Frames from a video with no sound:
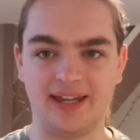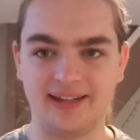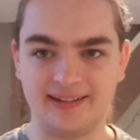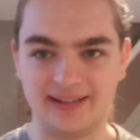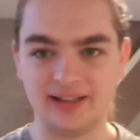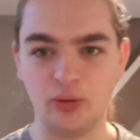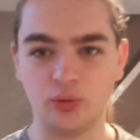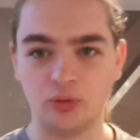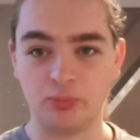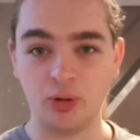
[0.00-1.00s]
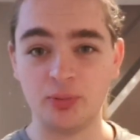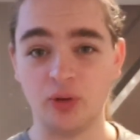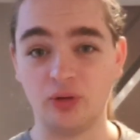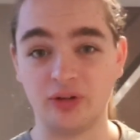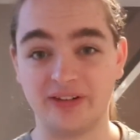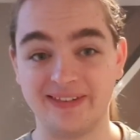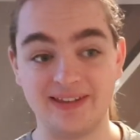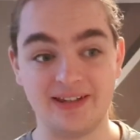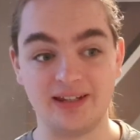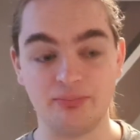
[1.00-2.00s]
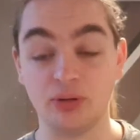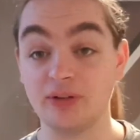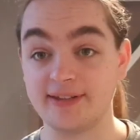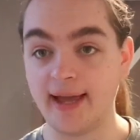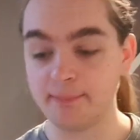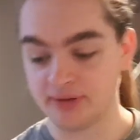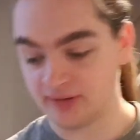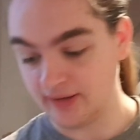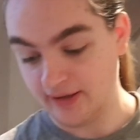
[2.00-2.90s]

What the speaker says: in a local pub called the Plug and Taps.